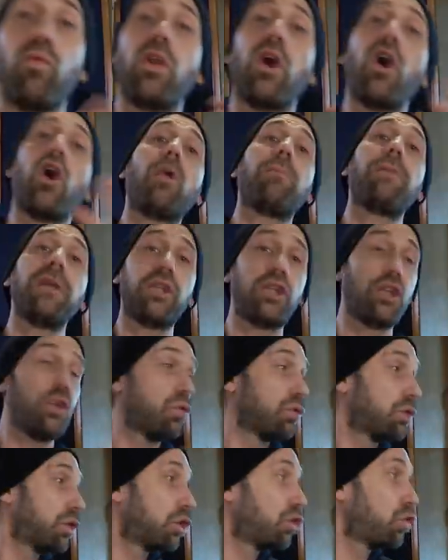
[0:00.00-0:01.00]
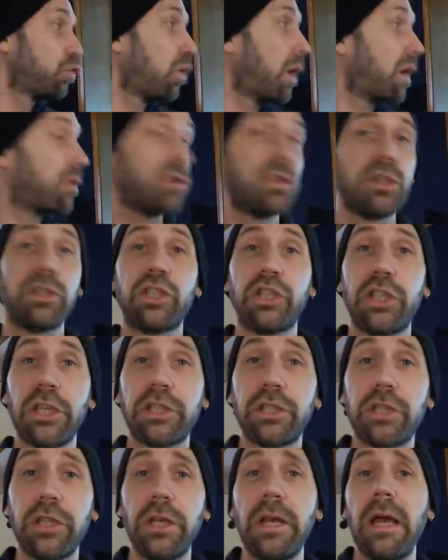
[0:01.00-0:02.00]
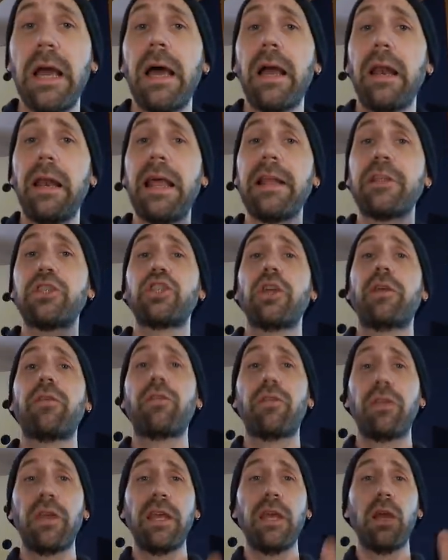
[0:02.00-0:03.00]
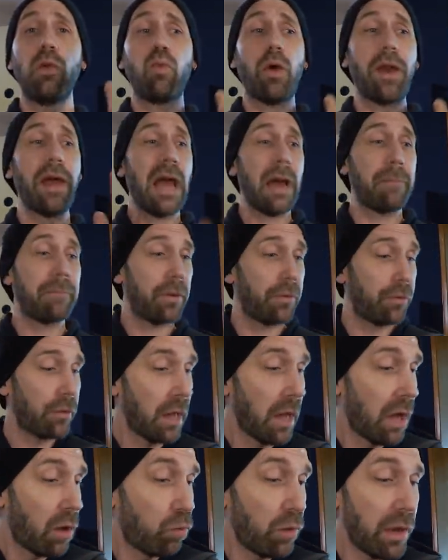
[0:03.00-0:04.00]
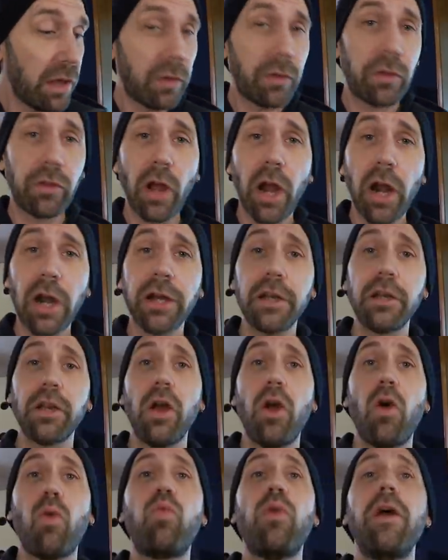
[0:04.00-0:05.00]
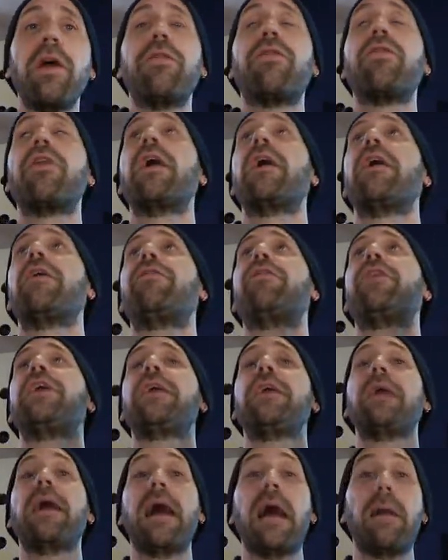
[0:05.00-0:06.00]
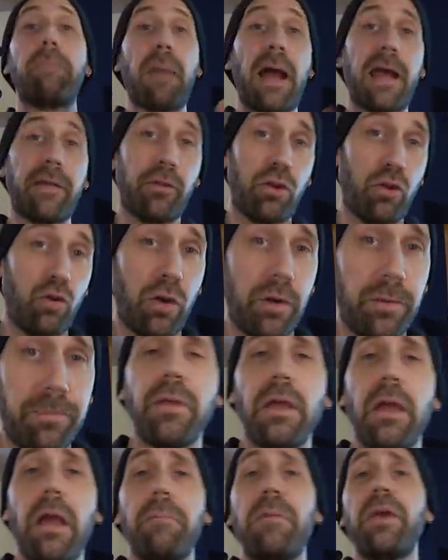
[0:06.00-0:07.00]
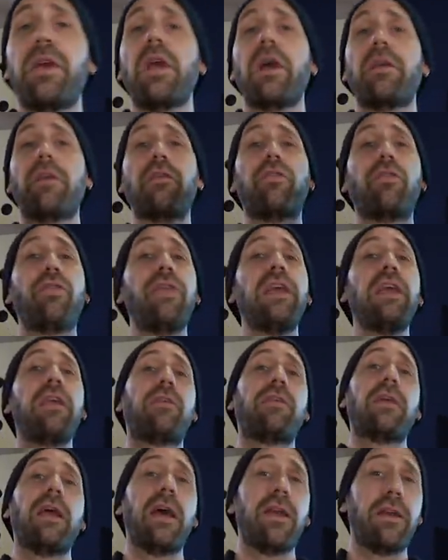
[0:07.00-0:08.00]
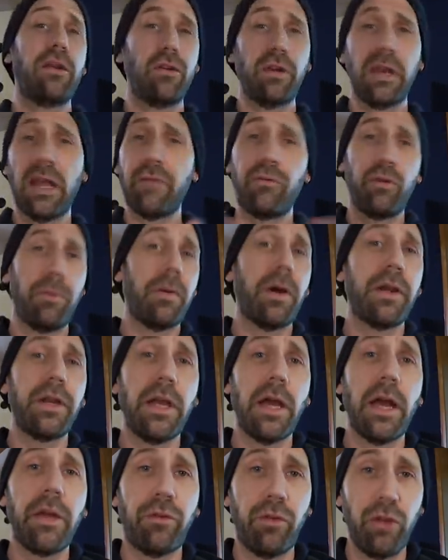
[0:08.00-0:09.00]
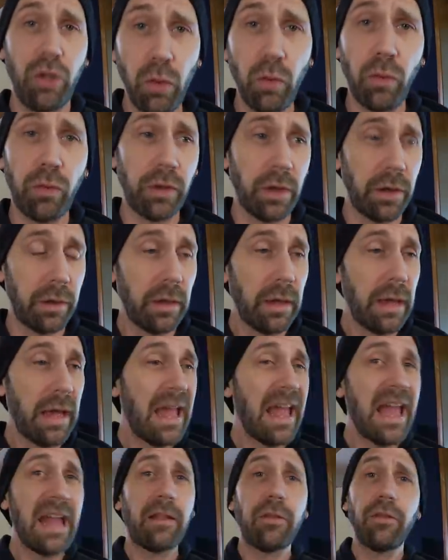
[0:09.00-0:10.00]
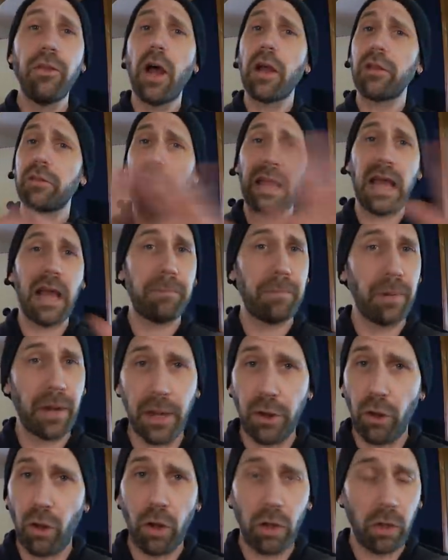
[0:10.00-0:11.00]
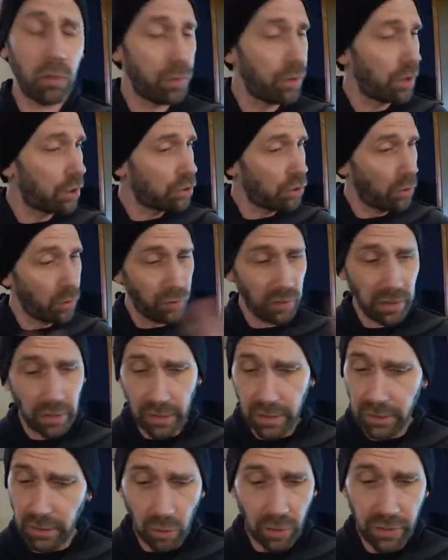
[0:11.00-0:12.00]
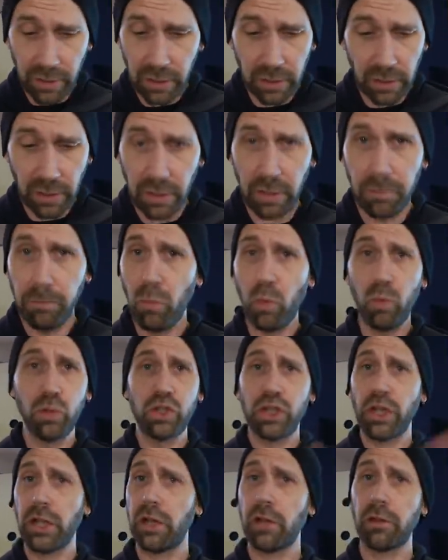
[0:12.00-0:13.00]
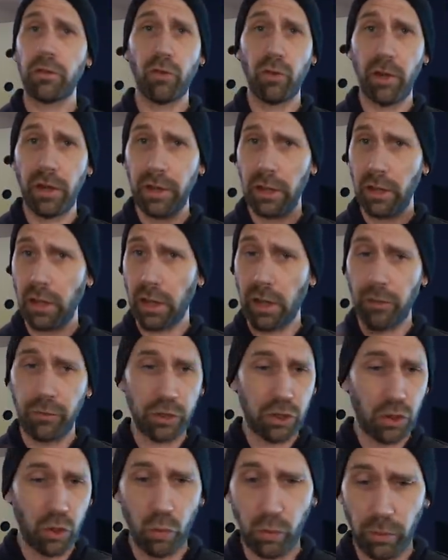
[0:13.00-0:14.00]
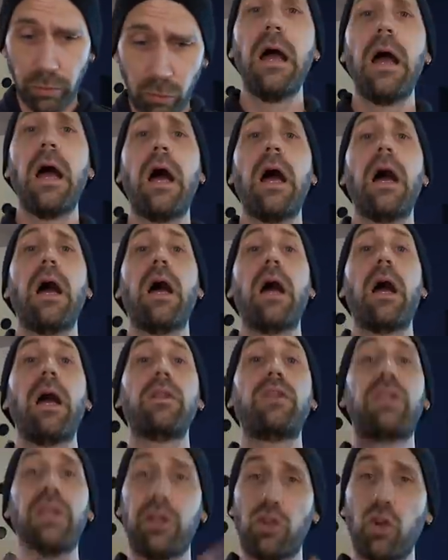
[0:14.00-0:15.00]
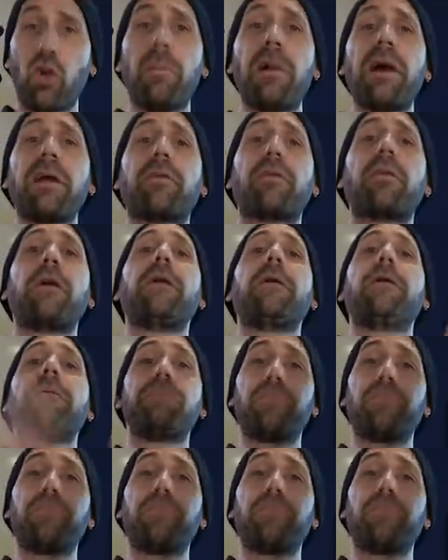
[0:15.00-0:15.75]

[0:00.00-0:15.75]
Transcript: will all be tuned to 260. Let's just see what happens. We start with the Ambassador because it's the standard and everybody has used it. It's not dampened at all. We're not using any moon jails or any other tools. Dear Thomas,